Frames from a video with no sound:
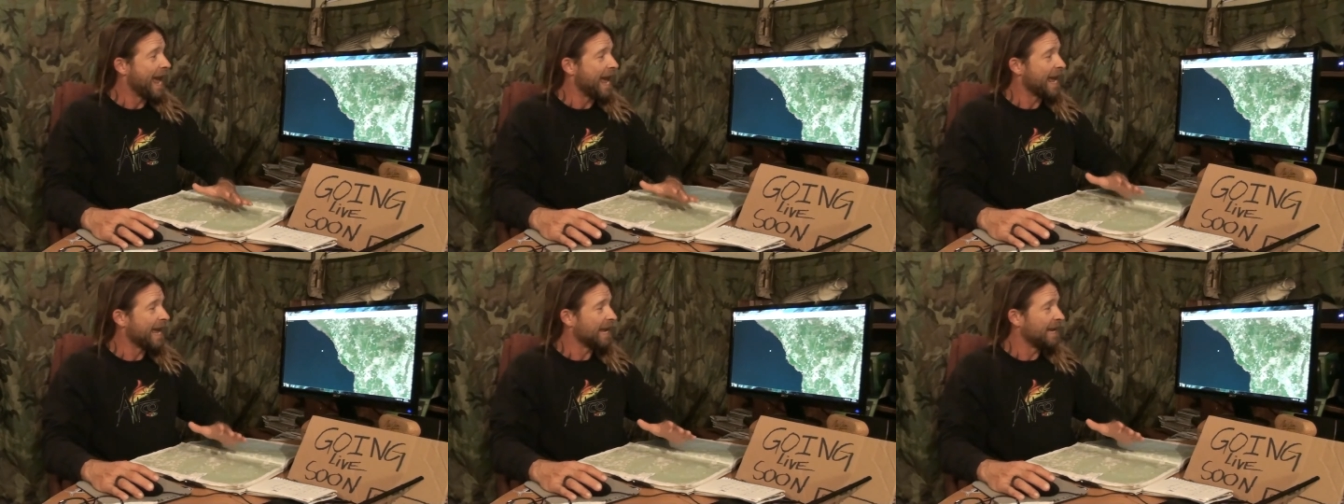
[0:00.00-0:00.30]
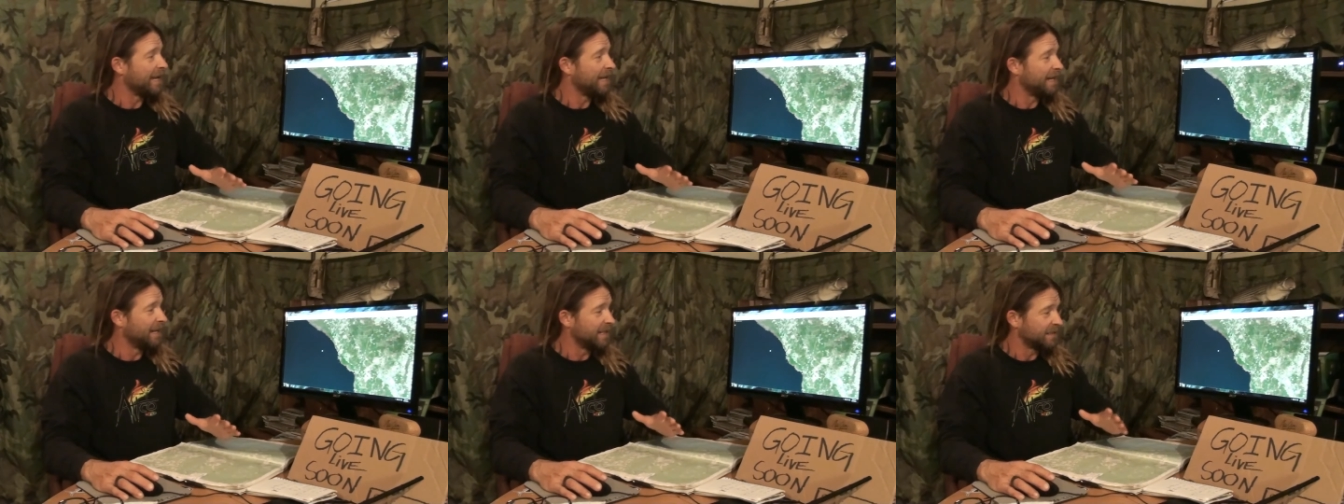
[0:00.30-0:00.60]

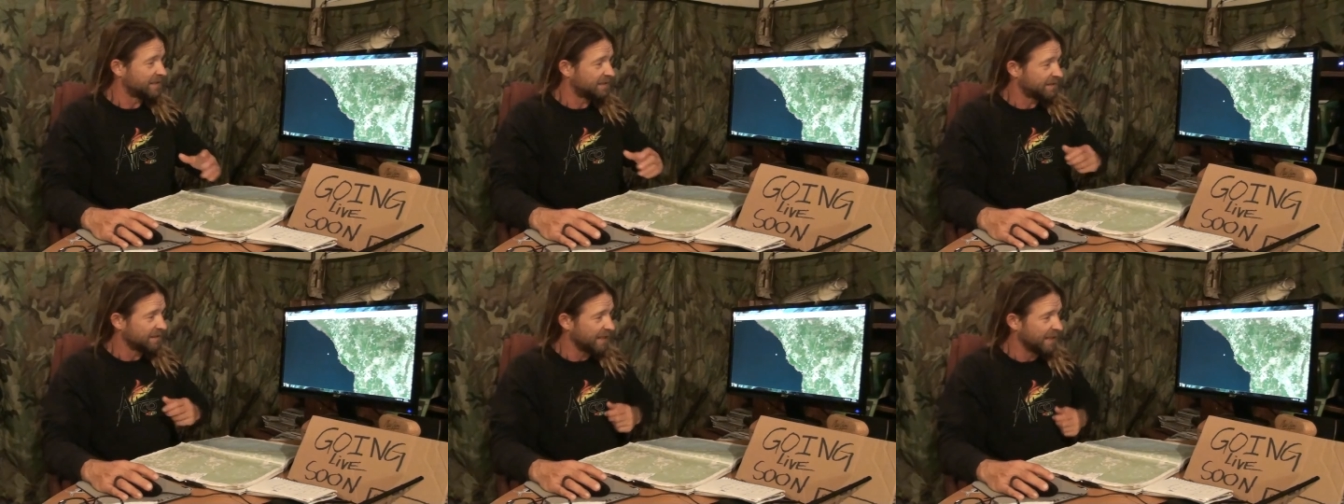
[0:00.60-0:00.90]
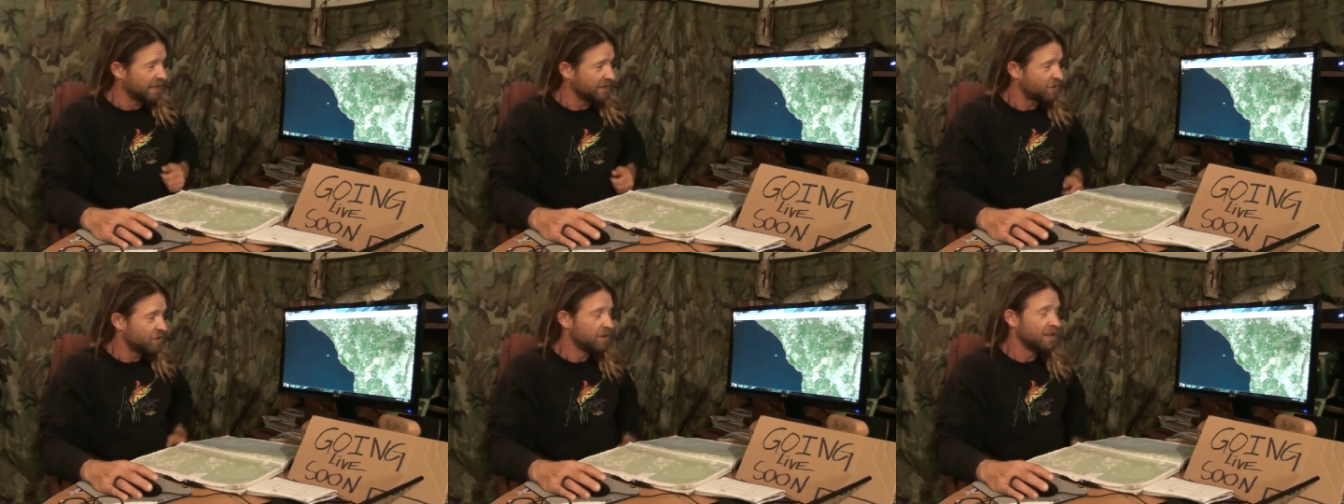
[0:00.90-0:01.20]
and it
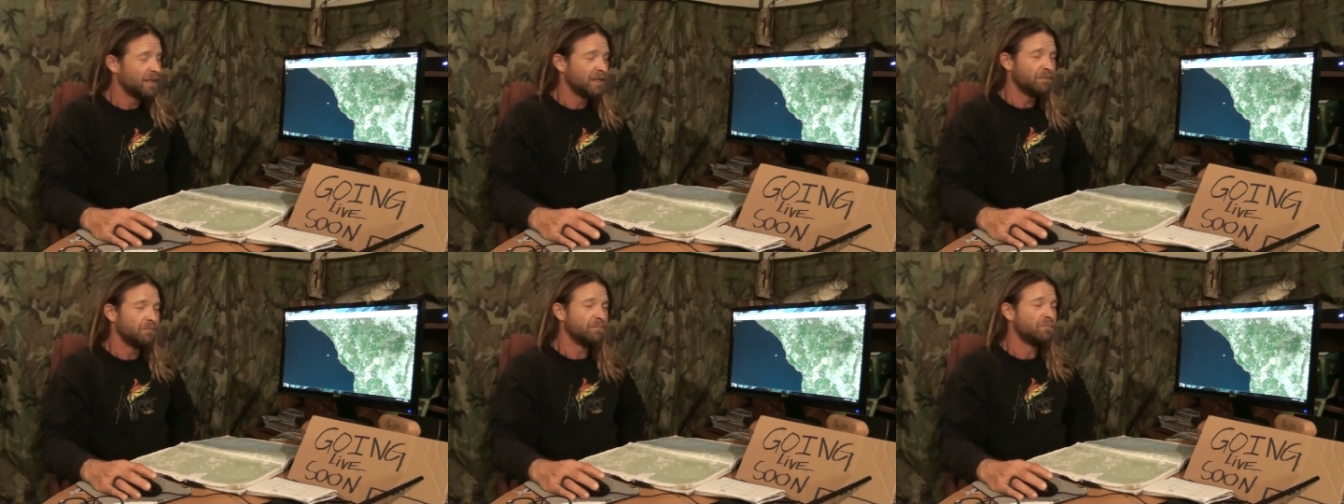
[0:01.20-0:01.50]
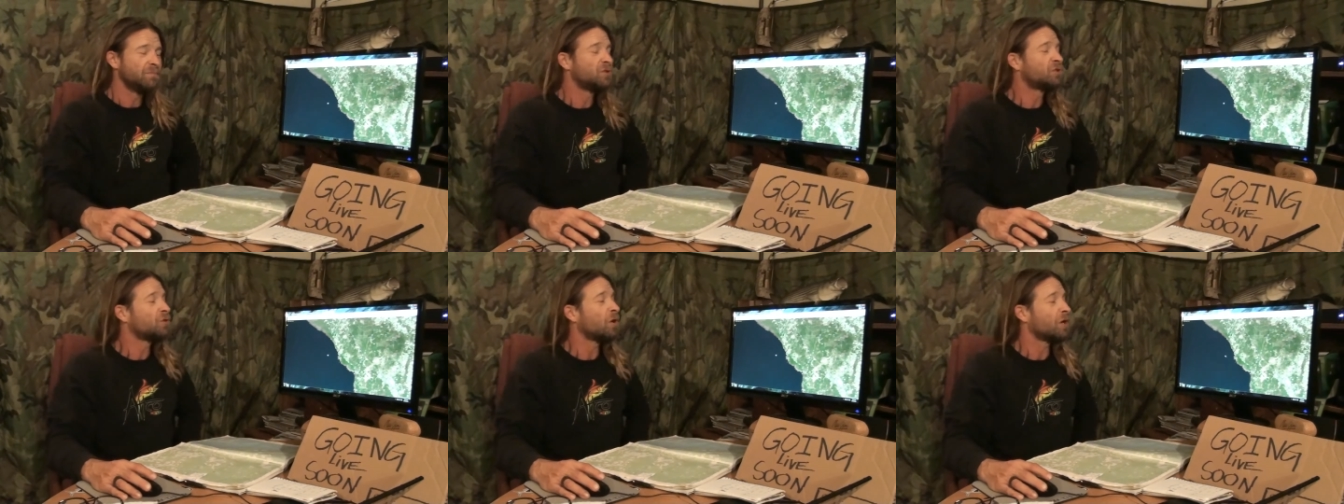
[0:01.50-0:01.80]

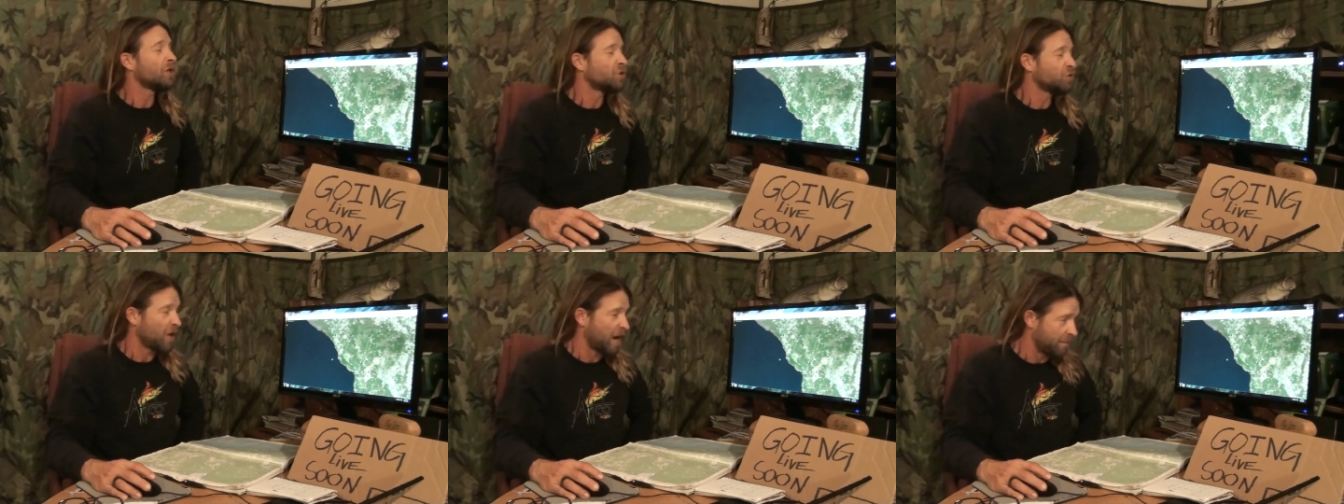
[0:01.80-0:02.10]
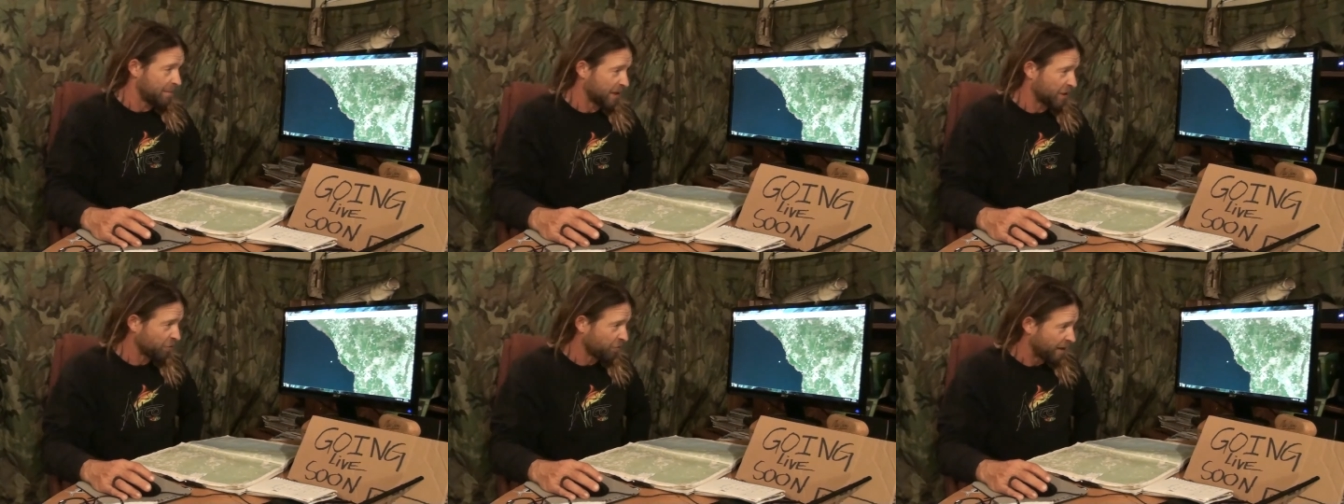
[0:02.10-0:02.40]
started
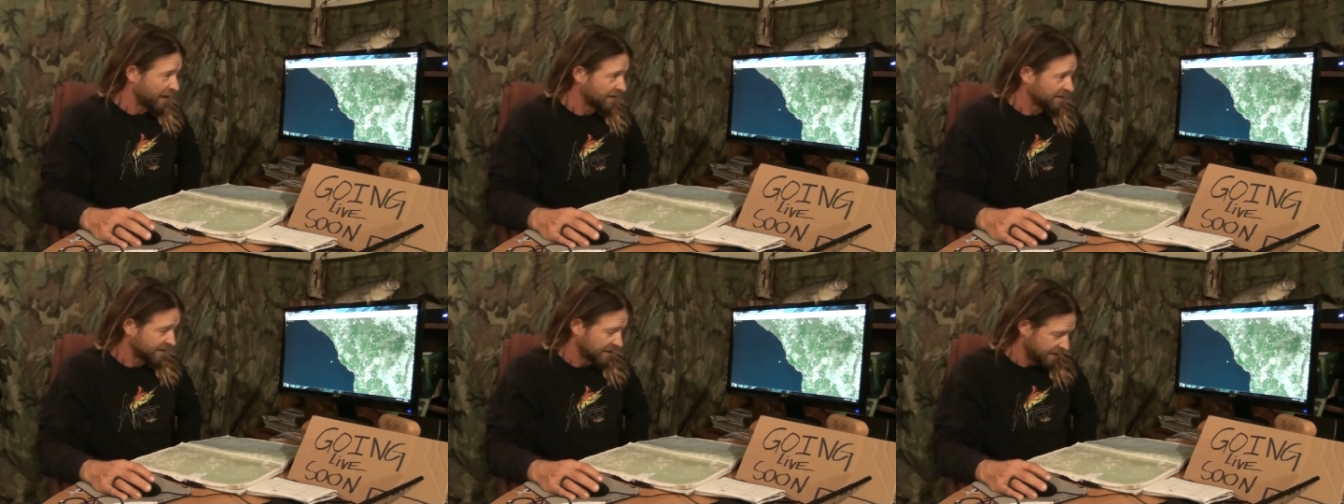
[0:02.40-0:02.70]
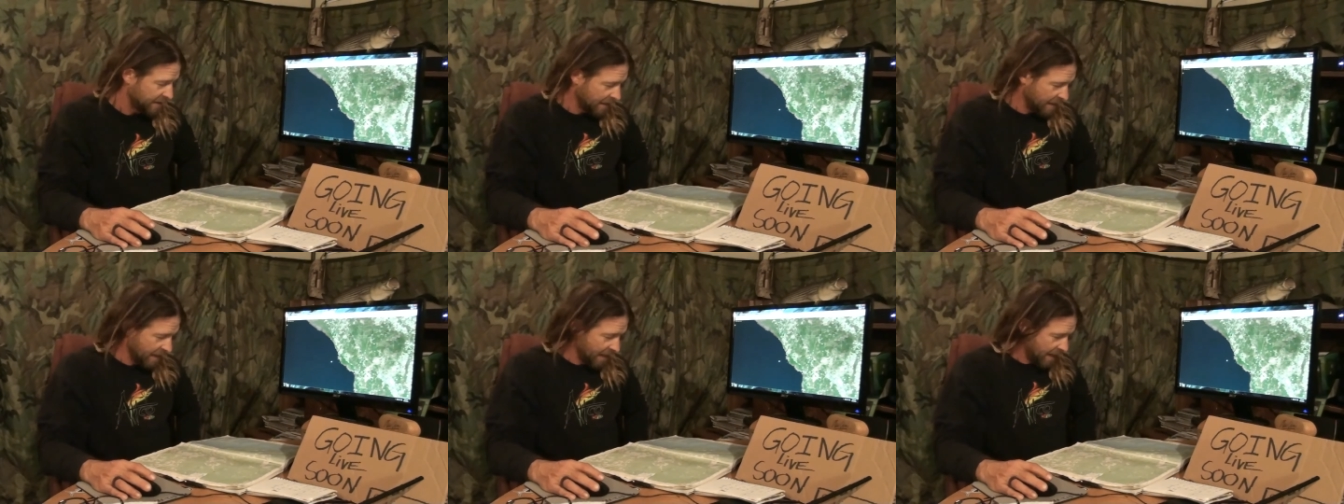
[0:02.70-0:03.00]
driving me crazy.